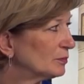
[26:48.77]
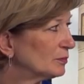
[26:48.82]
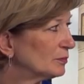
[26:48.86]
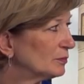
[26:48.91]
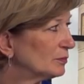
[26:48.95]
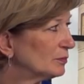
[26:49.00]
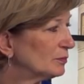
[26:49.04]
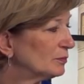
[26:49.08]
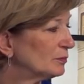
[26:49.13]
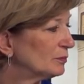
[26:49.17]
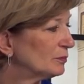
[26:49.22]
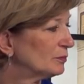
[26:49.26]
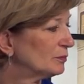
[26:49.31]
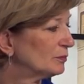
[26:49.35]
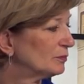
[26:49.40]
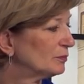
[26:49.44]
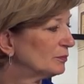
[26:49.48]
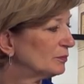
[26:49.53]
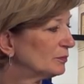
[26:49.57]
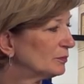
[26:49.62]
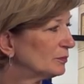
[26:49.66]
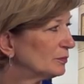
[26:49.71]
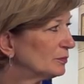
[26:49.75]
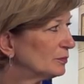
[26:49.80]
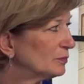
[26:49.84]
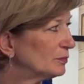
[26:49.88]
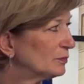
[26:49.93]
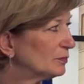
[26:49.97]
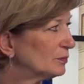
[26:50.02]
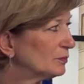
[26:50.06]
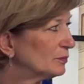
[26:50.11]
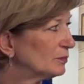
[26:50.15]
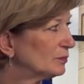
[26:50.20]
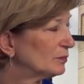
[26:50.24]

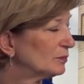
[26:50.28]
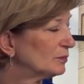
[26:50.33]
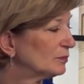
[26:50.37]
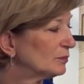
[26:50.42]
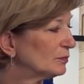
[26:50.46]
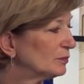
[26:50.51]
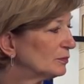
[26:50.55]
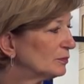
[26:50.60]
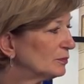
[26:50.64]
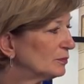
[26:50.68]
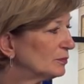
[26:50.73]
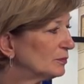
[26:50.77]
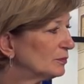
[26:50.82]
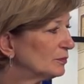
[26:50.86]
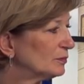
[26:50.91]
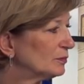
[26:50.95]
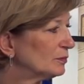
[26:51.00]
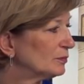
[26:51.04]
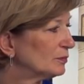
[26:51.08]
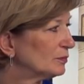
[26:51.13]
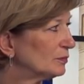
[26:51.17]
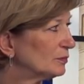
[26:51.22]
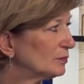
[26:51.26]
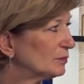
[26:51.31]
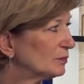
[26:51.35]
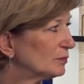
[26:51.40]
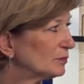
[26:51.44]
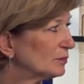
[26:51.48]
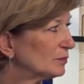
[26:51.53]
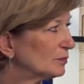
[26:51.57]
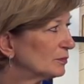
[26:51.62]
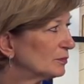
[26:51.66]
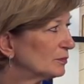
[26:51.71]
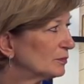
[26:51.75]

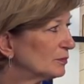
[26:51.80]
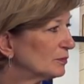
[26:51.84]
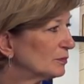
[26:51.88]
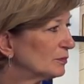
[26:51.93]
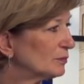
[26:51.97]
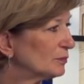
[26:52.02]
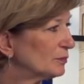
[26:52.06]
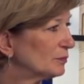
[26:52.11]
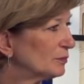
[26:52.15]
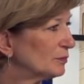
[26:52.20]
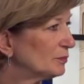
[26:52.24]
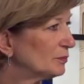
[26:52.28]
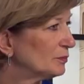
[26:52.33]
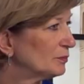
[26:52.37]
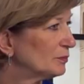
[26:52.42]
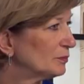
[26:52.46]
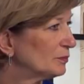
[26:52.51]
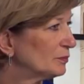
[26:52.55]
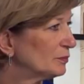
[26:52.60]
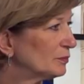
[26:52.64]
(not speaking)